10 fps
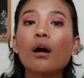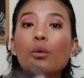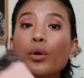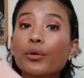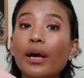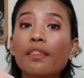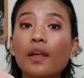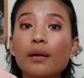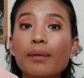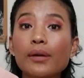What do I
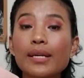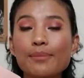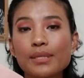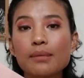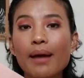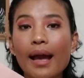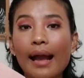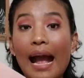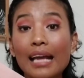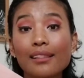think about IPSY bag?
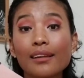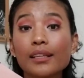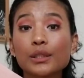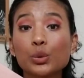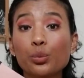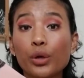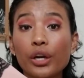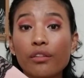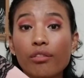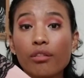I think it's
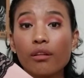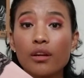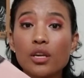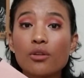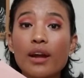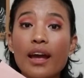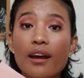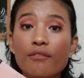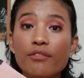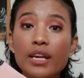worth your
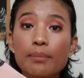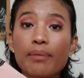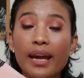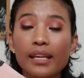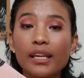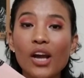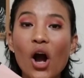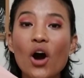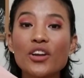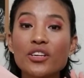every penny
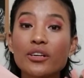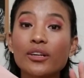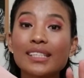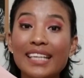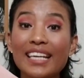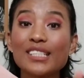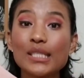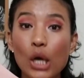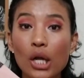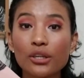on your
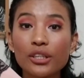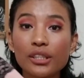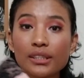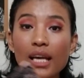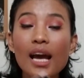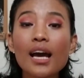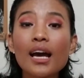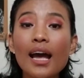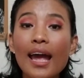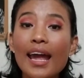$10,
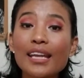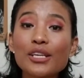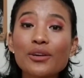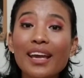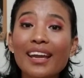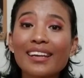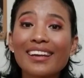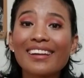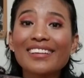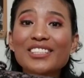and you get
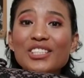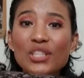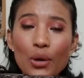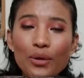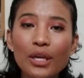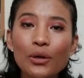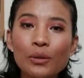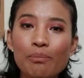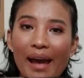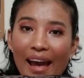so
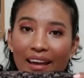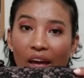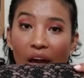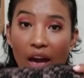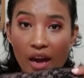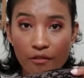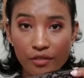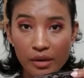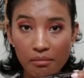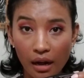cute bag
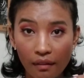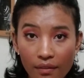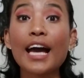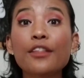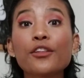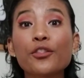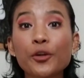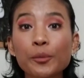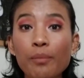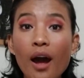every month. And the
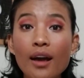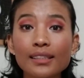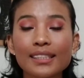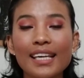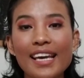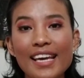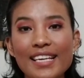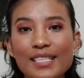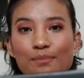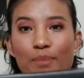third box
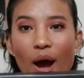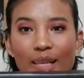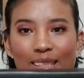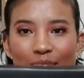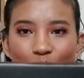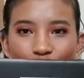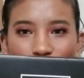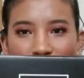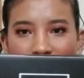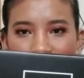is
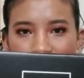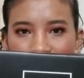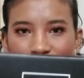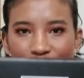BOXYCHARM.